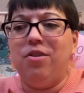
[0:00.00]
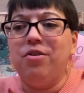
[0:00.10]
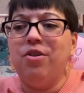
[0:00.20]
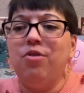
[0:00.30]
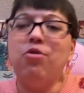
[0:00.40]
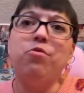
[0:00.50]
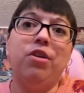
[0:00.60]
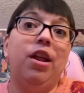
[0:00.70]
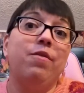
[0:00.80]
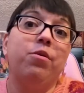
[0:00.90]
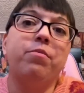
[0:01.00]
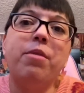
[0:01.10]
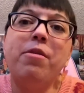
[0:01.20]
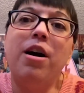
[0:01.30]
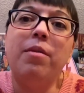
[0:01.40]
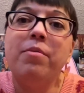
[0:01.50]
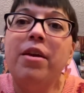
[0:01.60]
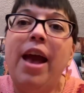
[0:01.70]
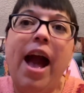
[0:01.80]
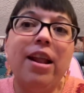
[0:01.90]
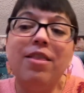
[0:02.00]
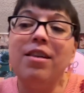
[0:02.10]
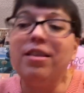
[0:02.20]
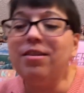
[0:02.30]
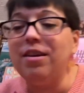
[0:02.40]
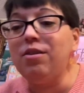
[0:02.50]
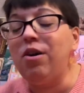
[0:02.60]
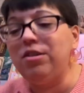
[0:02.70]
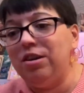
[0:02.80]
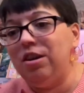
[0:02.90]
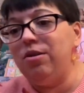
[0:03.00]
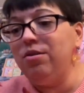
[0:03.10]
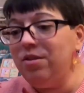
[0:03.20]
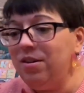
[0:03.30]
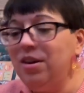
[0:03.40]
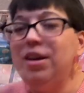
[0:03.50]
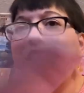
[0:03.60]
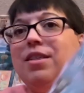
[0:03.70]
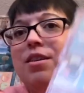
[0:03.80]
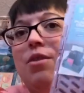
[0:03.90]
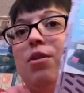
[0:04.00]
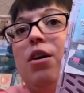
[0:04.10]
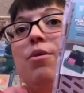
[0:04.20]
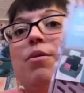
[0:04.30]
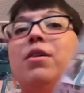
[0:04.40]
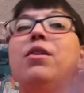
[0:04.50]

So I'm just going to give them to my mom. Anything that's this hard to use is a no-go.